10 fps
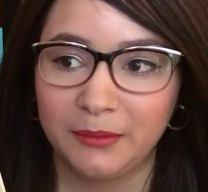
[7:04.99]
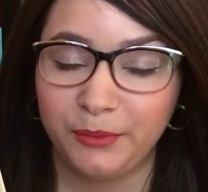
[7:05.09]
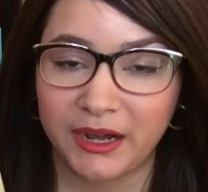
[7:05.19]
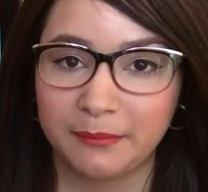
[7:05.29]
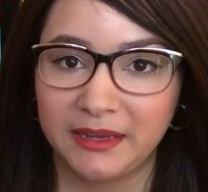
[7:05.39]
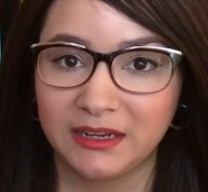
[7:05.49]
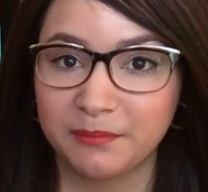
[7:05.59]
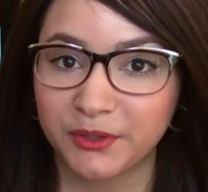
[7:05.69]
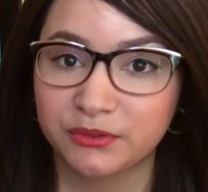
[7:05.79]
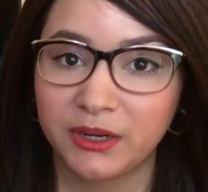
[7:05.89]
recommending
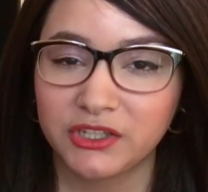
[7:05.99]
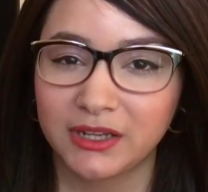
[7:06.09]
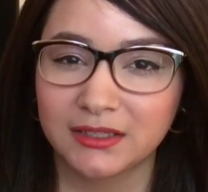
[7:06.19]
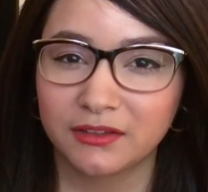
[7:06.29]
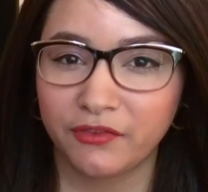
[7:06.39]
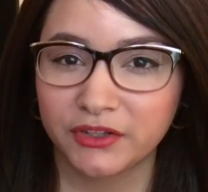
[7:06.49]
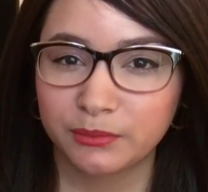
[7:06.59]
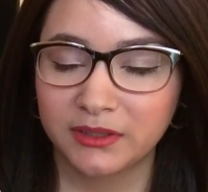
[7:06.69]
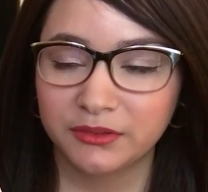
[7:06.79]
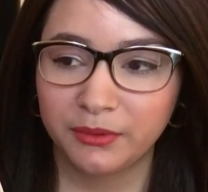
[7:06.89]
Persuasion as the
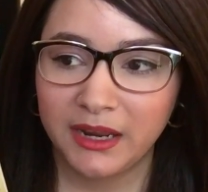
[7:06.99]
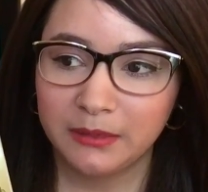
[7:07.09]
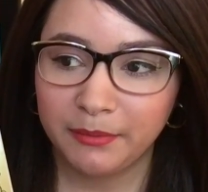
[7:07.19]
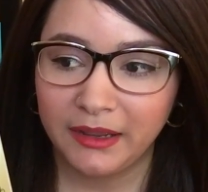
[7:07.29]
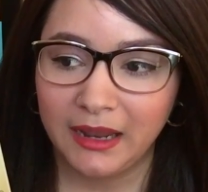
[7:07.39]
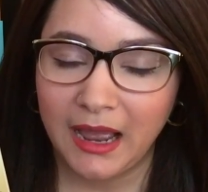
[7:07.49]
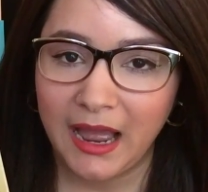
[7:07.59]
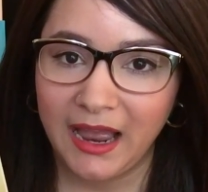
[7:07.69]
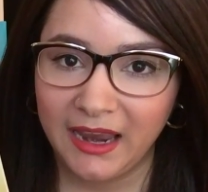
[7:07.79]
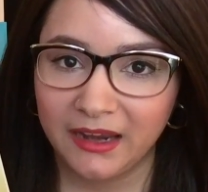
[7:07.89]
first one to read, but
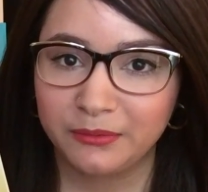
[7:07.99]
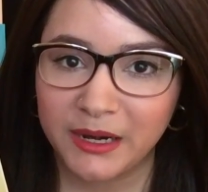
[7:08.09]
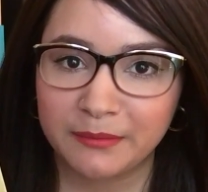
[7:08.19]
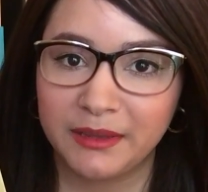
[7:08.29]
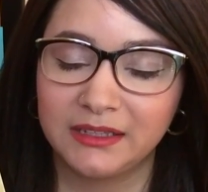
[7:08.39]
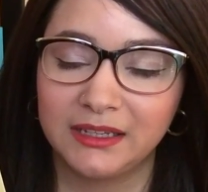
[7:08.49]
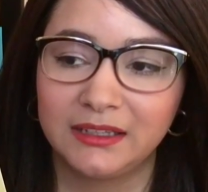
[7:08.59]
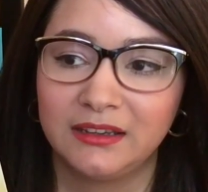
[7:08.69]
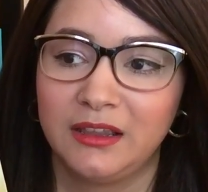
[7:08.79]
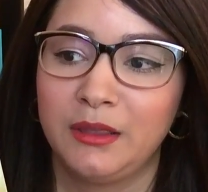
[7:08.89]
I recommend it